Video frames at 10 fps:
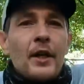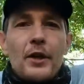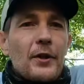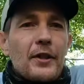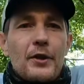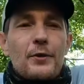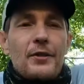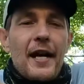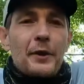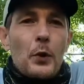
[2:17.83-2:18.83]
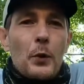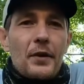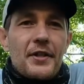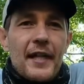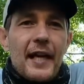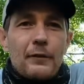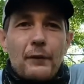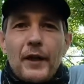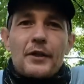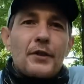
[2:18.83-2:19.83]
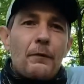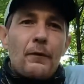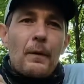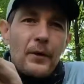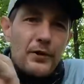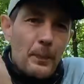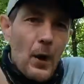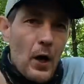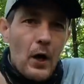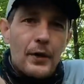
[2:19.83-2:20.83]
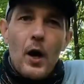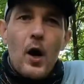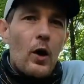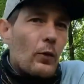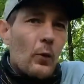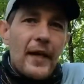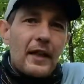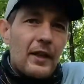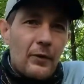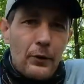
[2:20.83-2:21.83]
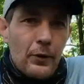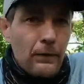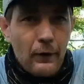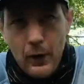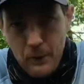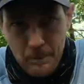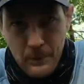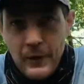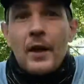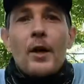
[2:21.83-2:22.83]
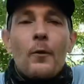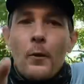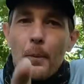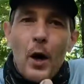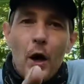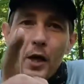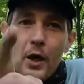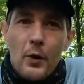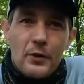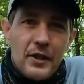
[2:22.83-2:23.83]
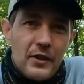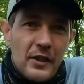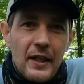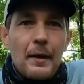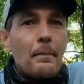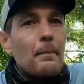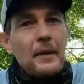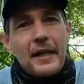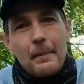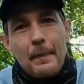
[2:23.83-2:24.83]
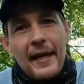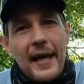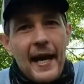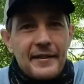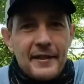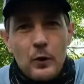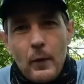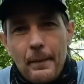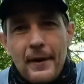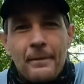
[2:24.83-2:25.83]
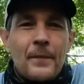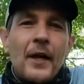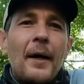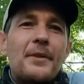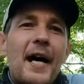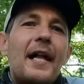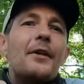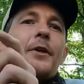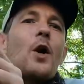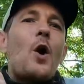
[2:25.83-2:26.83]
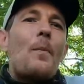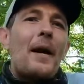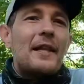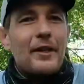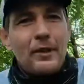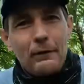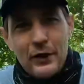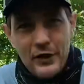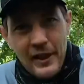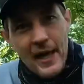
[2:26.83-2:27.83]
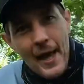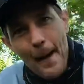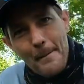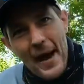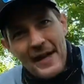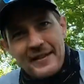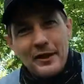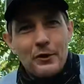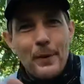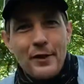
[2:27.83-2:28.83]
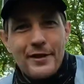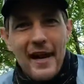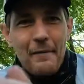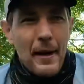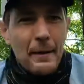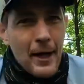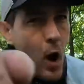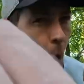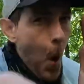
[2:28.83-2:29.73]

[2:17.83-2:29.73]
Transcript: You can use that lure to catch fish from the spawn all the way clear through to fall. Rapala OG Slim, medium baitcasting equipment. I'm Tyler, all my Larry Fishing, Bass Layers Pro Staff, baby.